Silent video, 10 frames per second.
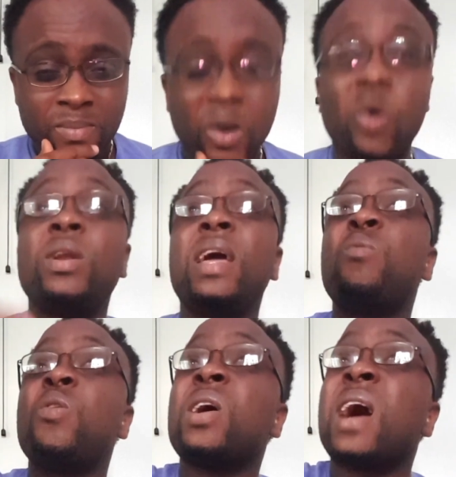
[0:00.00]
Or they
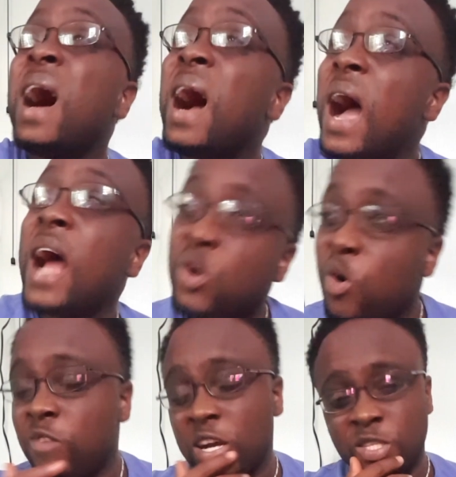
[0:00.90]
work hard
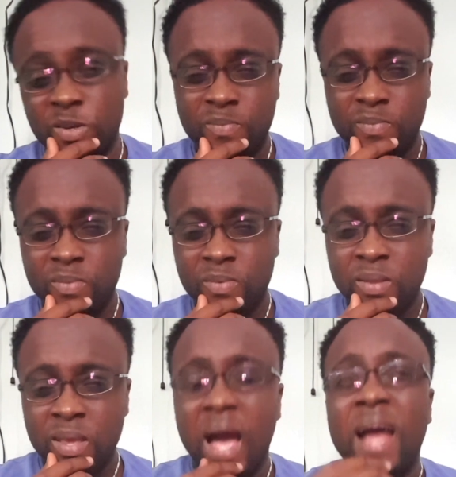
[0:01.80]
over so.
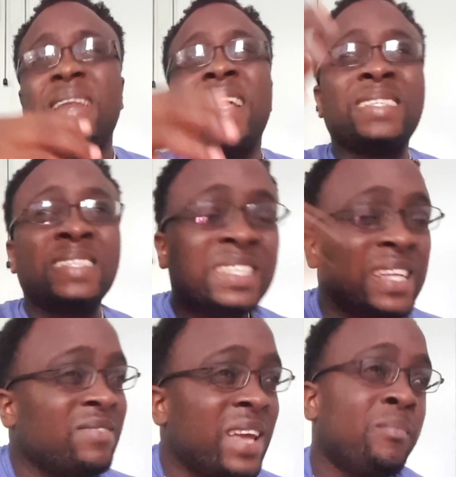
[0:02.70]
And then
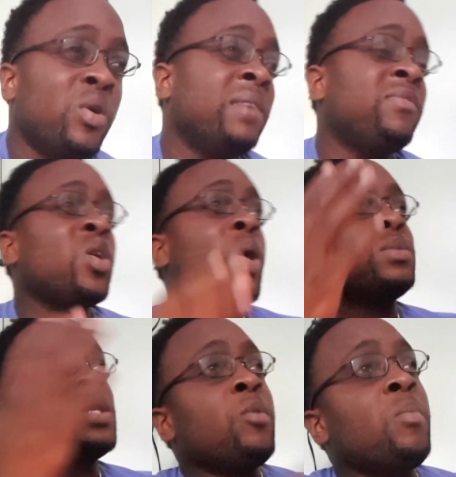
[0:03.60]
save their money if it
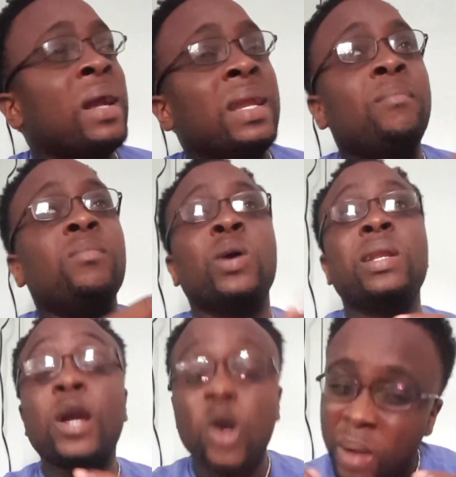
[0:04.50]
comes up. And them.
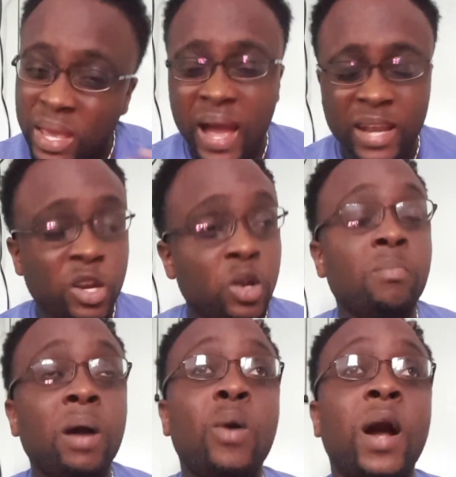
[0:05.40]
When they come to yard, you know,
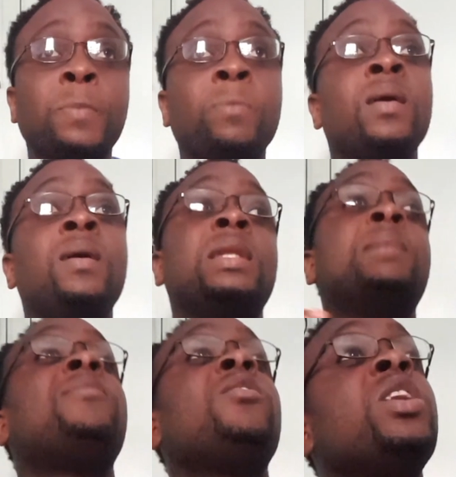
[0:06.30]
number one, they
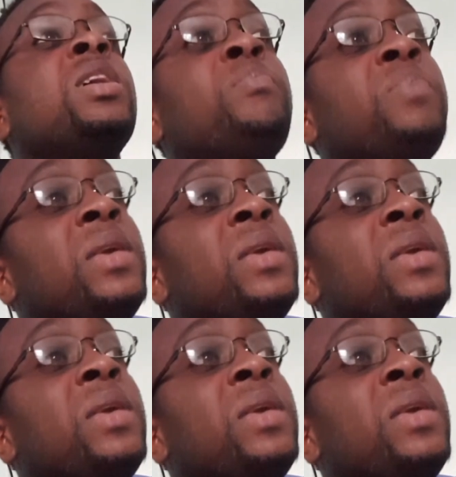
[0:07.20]
have to give